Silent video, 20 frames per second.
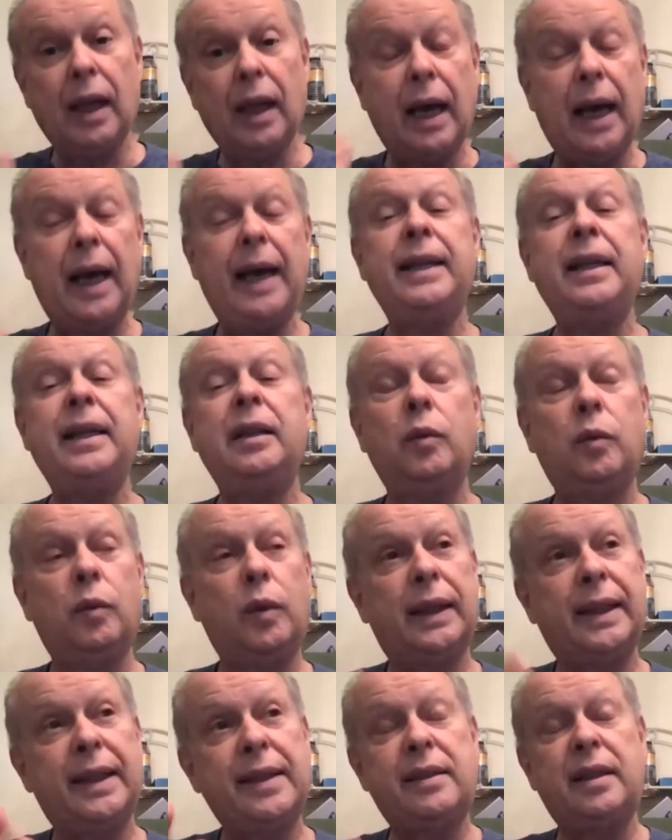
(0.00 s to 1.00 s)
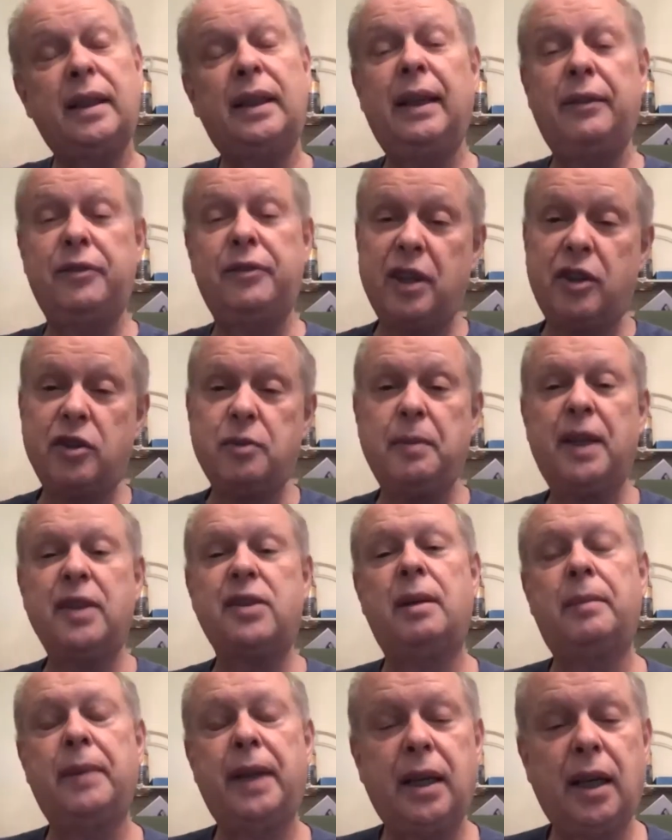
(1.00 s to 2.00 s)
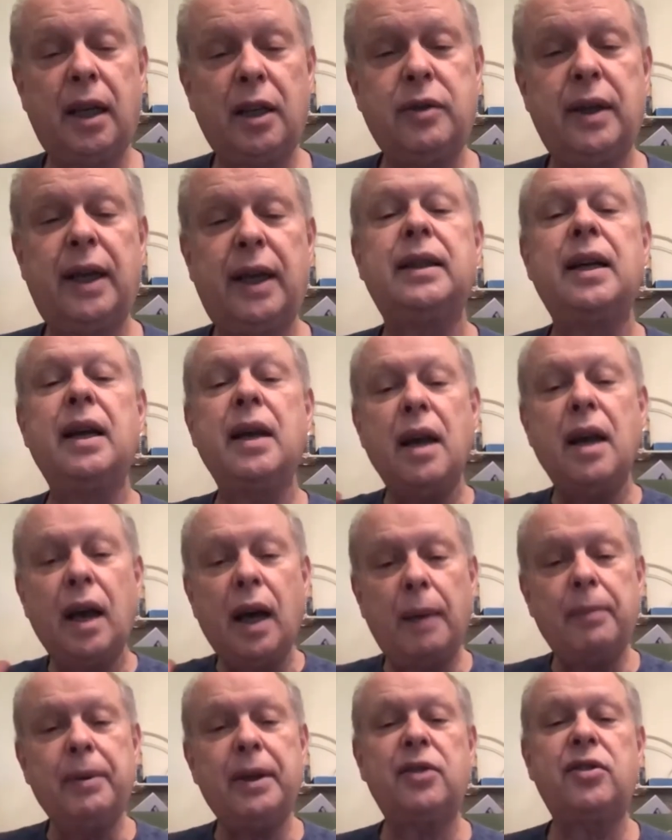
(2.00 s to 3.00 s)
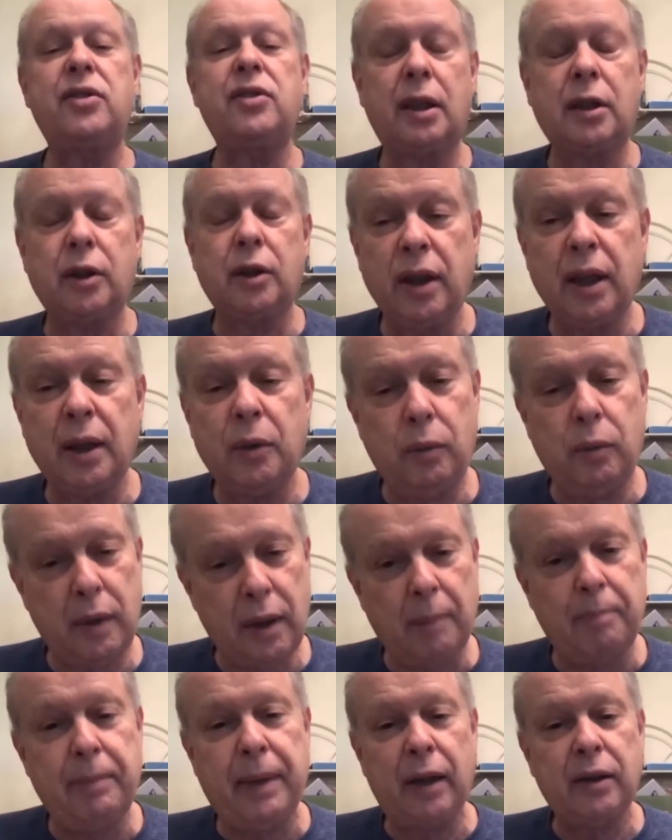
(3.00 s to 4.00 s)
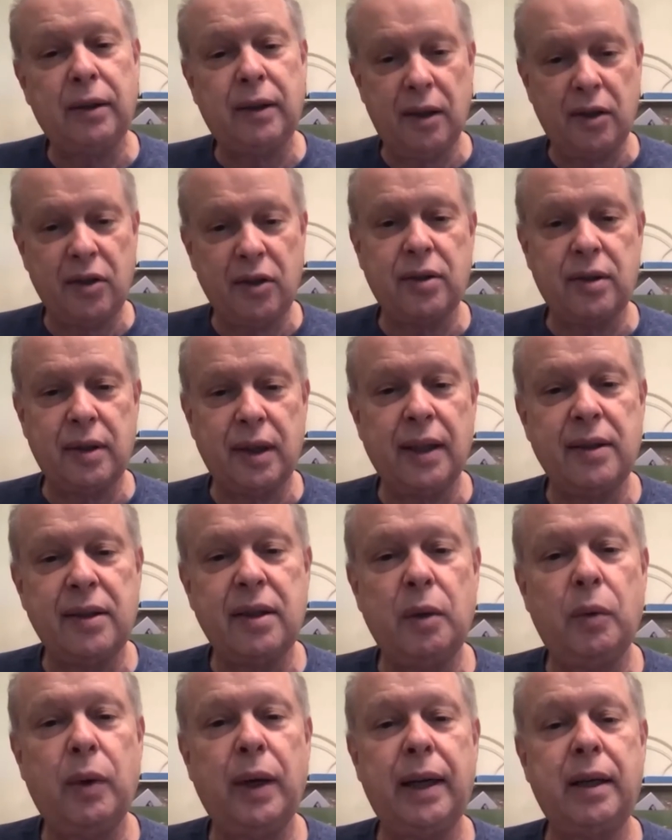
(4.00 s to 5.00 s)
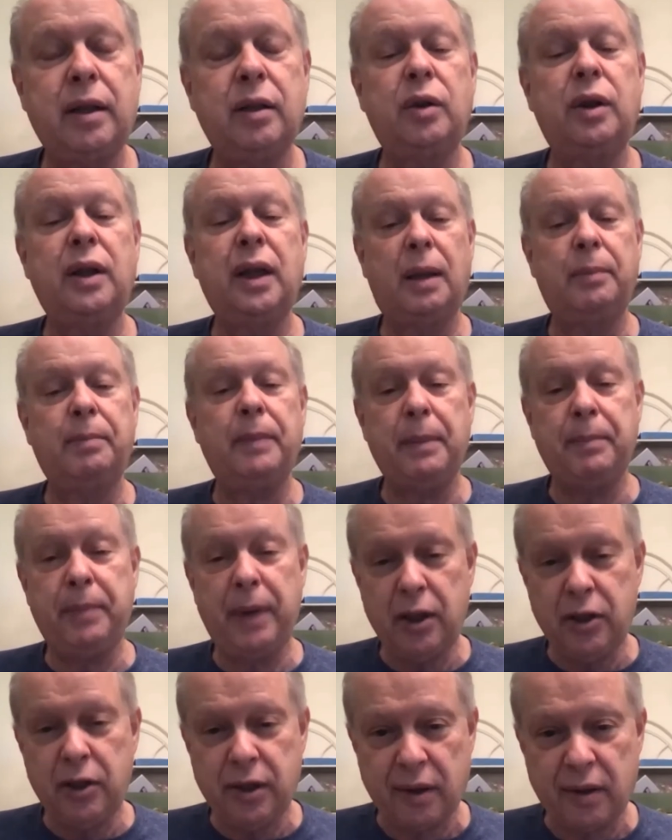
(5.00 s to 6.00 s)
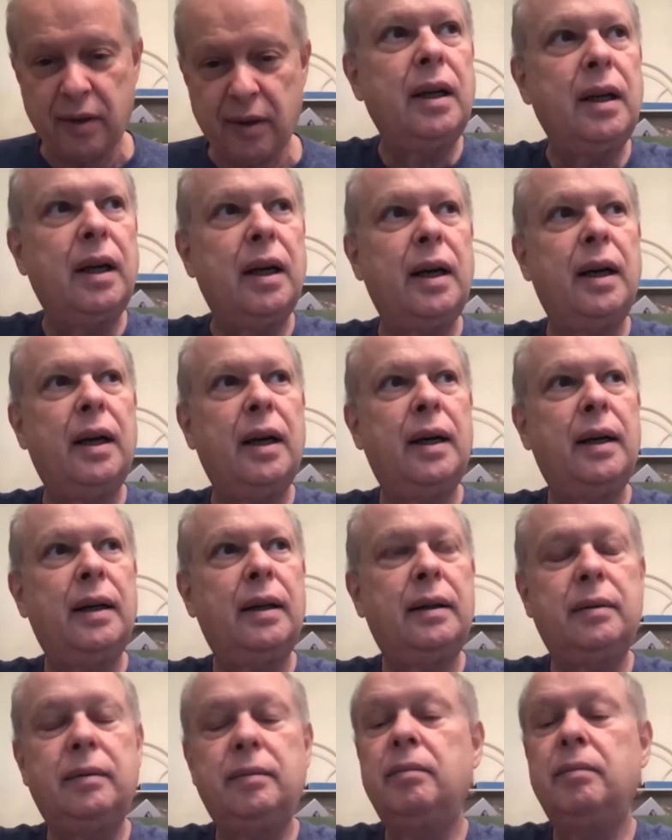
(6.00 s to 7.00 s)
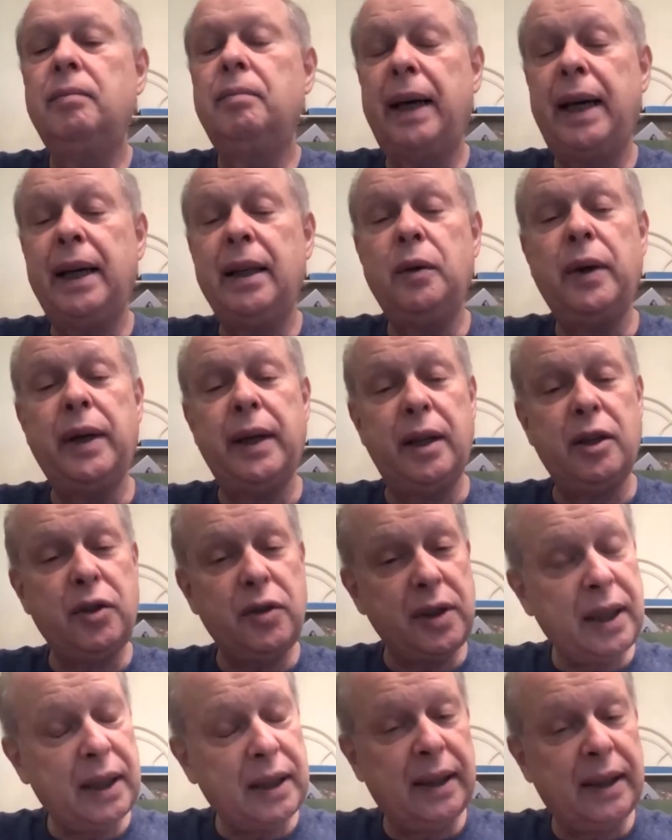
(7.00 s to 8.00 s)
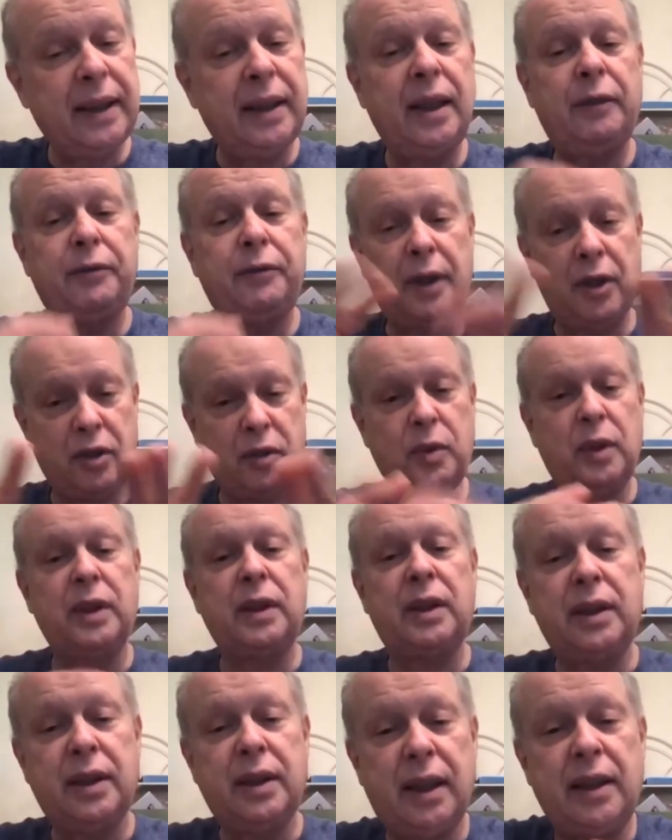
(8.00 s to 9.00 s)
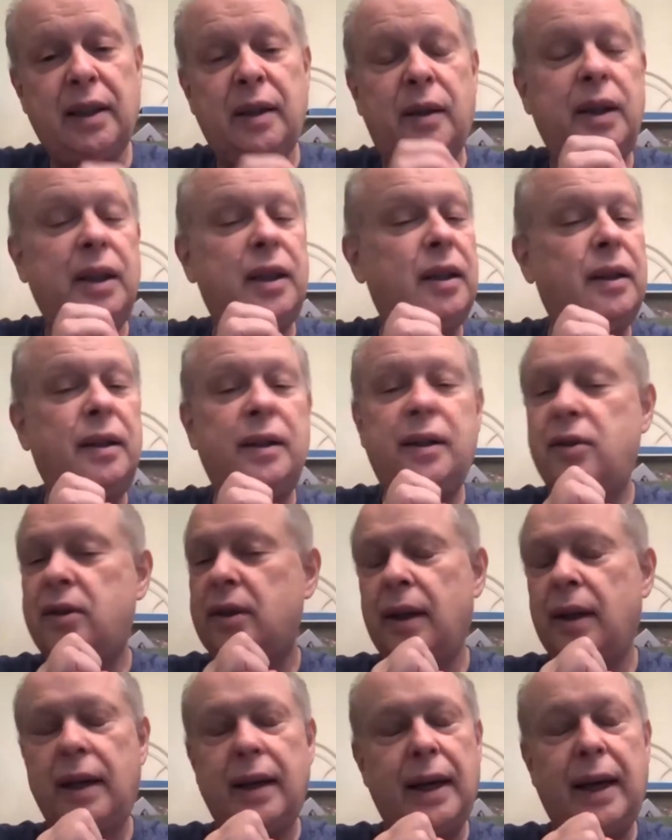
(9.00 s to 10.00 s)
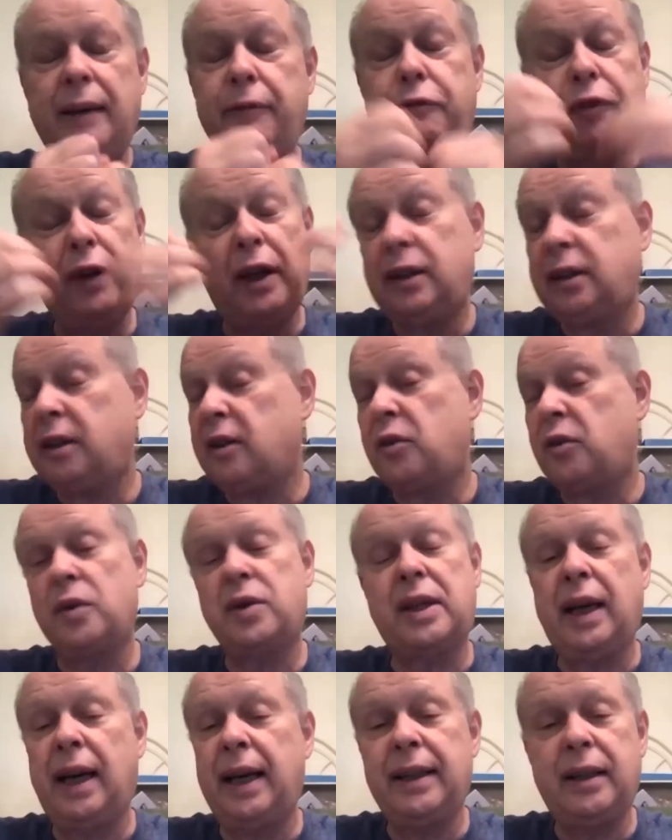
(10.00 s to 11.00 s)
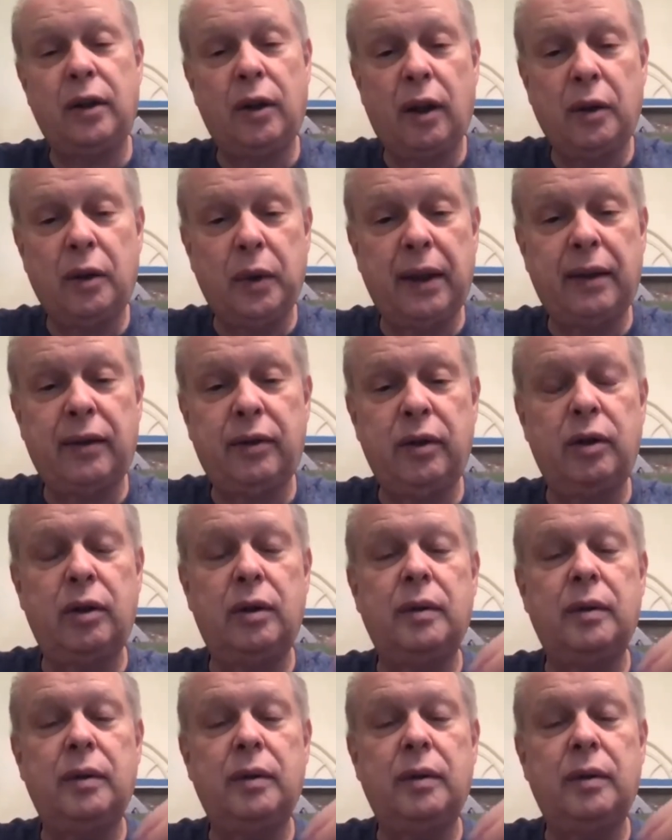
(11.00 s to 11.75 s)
I need, while I still have six months on my contract, I'm going to start learning about this and see what I can do to help my patients. Uh, by the way, interestingly enough, I just wanted to tell you, you know, this, I felt this was guided all the way through.